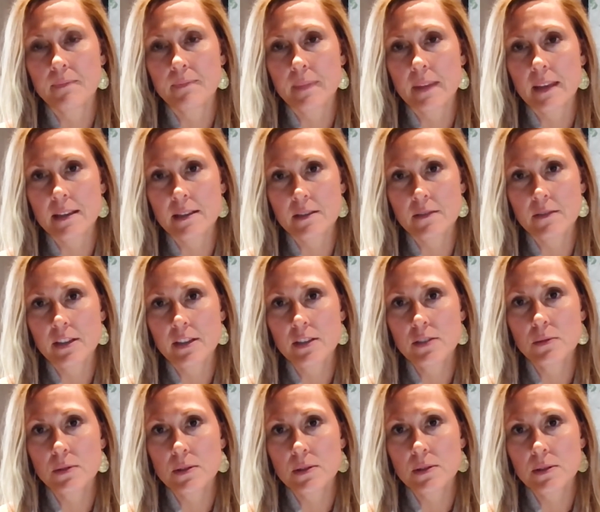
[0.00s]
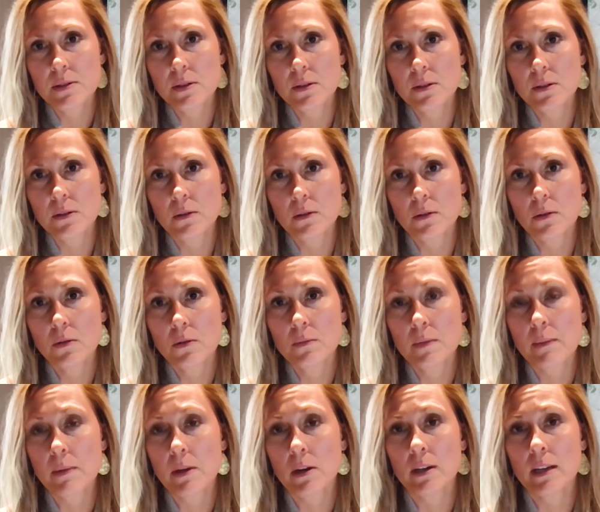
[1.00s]
individuals who
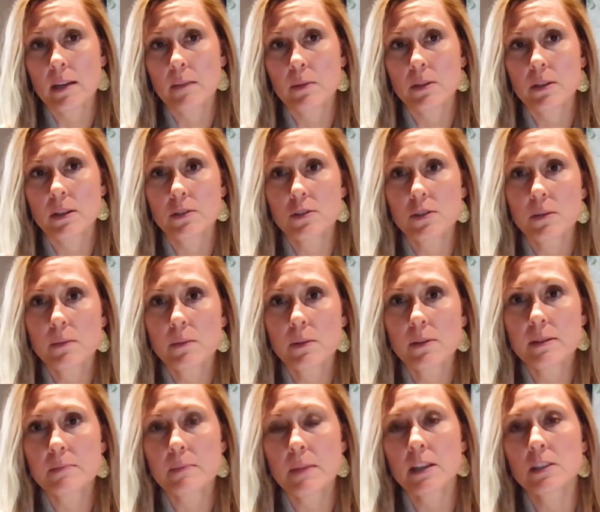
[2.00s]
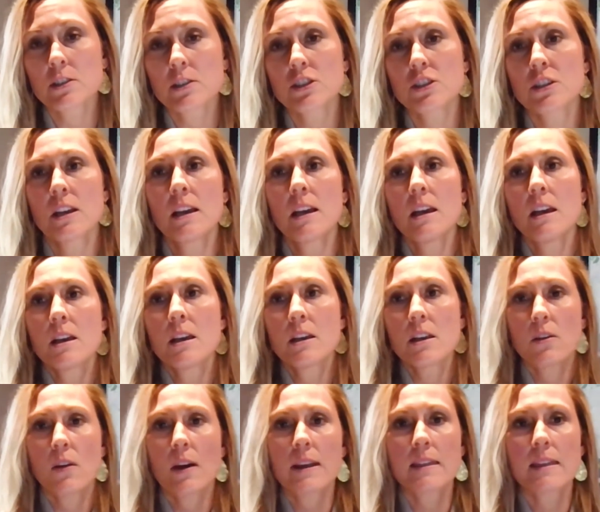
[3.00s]
maybe aren't able to contribute as much,
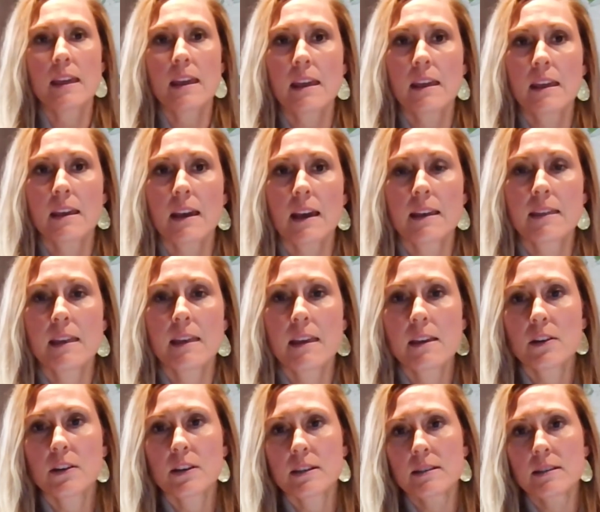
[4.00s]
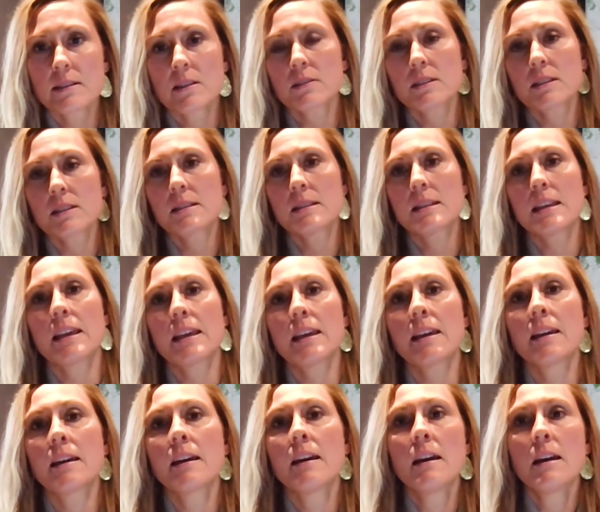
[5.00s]
I think you're going to start to
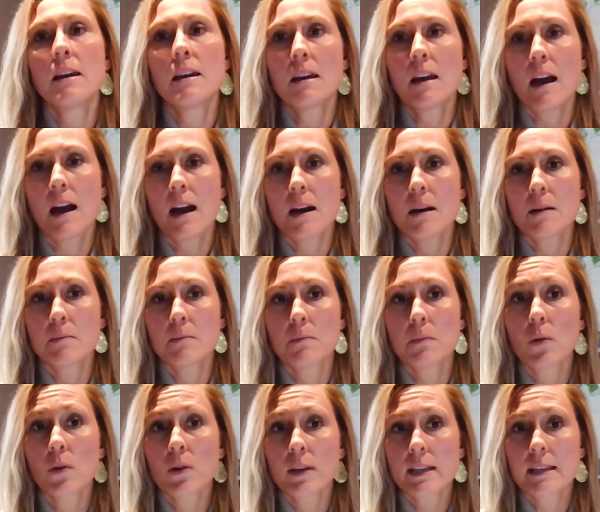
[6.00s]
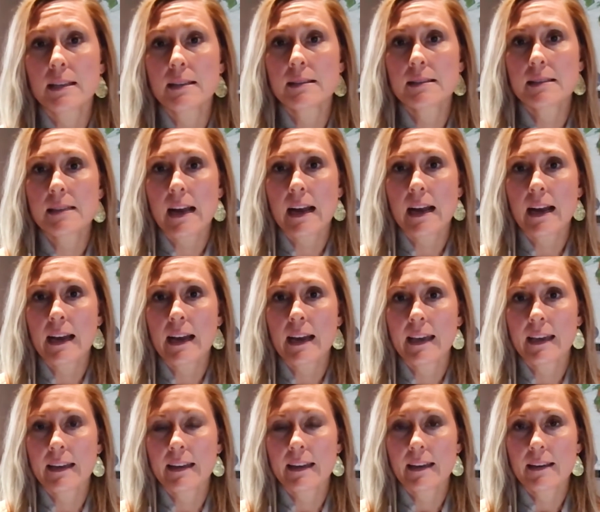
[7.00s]
see more
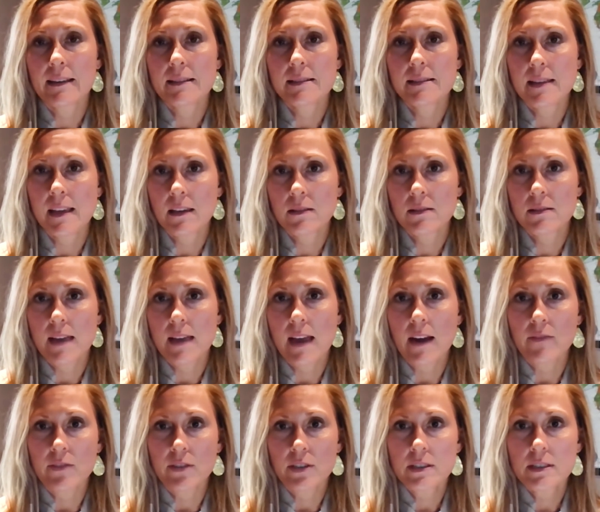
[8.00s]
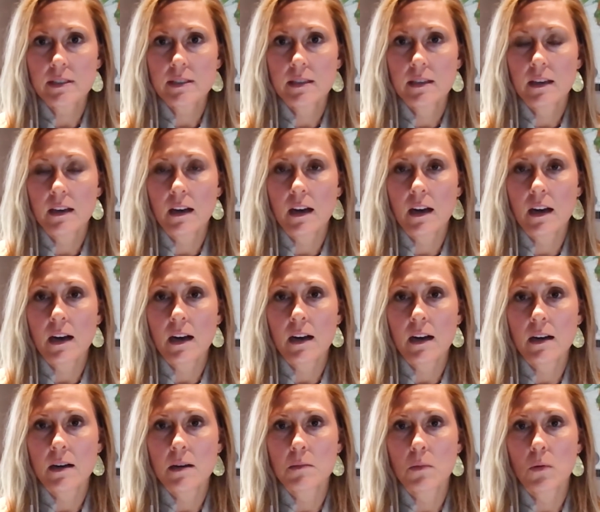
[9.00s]
inside sales effort
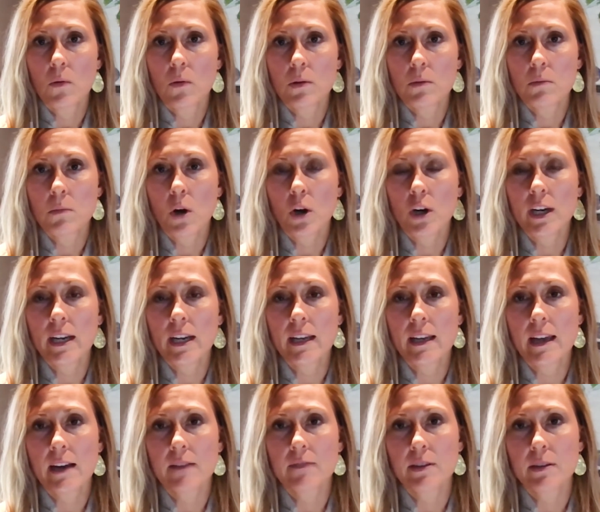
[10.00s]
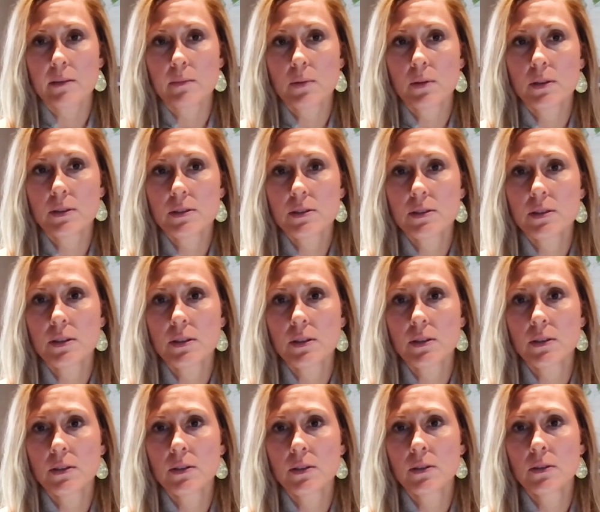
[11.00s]
or marketing effort put
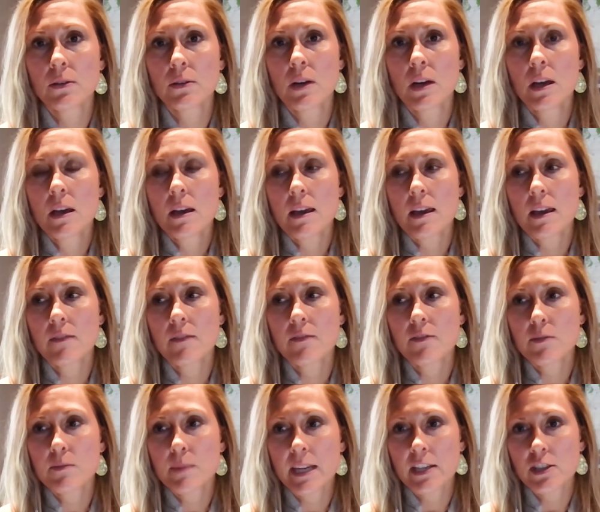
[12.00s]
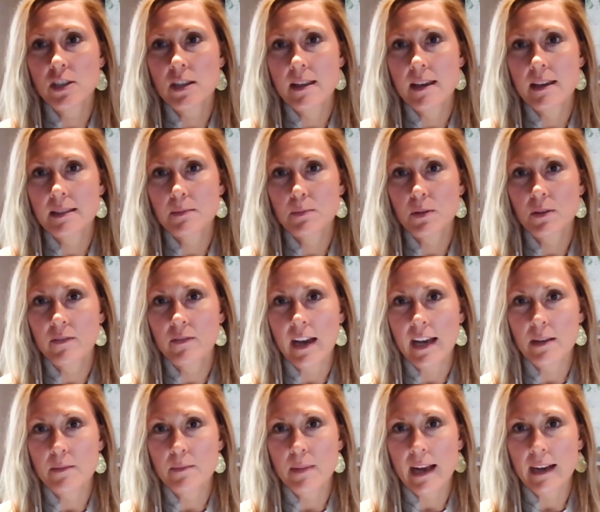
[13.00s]
to information that's
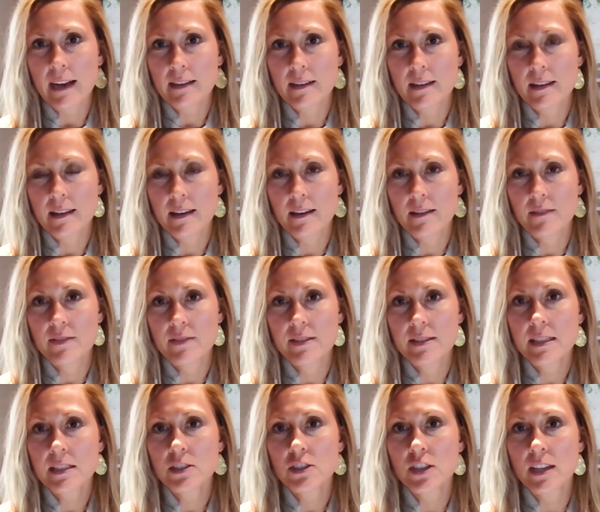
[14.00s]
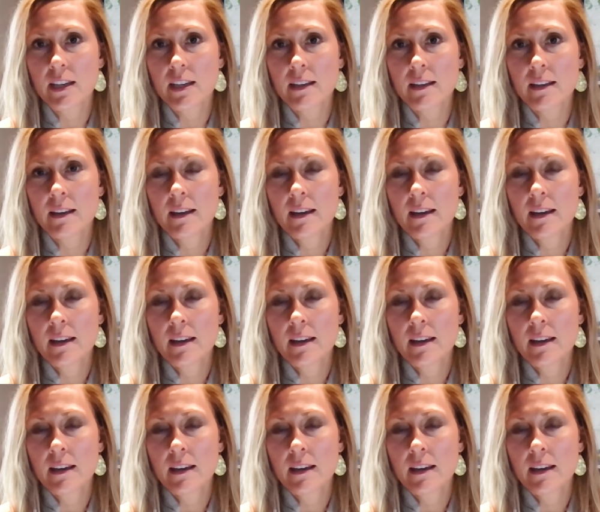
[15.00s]
provided back to the physician,